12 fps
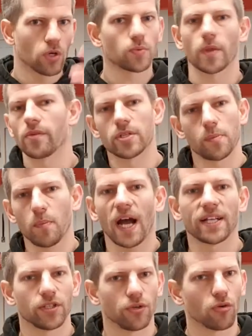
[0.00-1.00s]
whether it was a
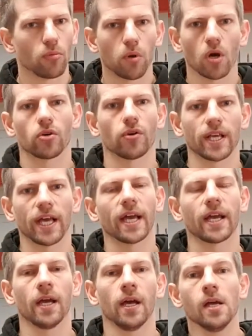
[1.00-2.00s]
pattern or a block or a
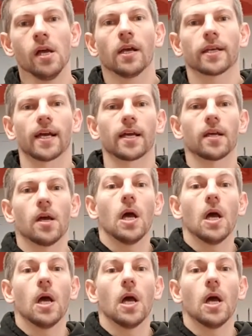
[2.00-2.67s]
kick, okay?